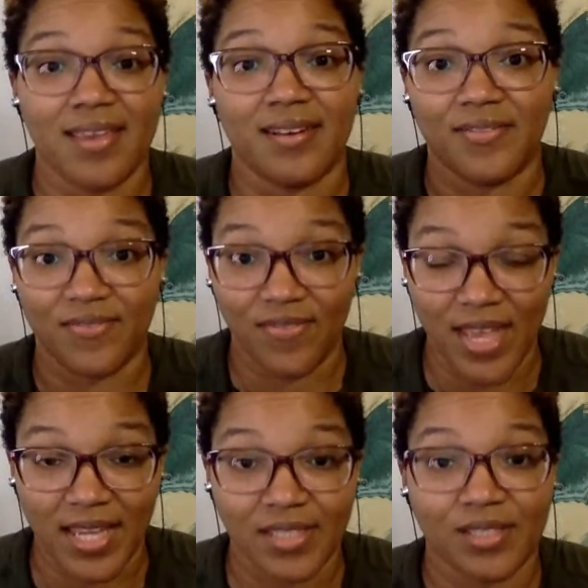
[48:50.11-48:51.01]
It
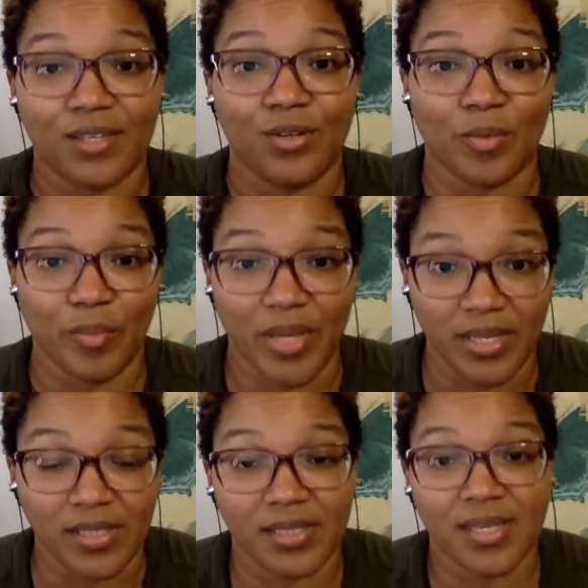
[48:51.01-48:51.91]
affects your
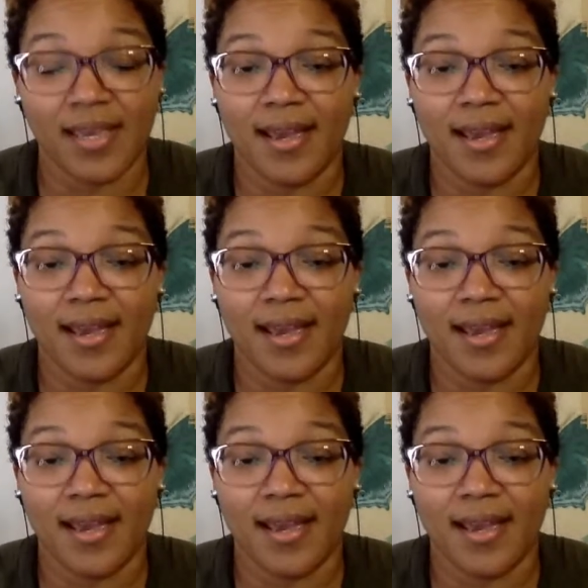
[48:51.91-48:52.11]
peace,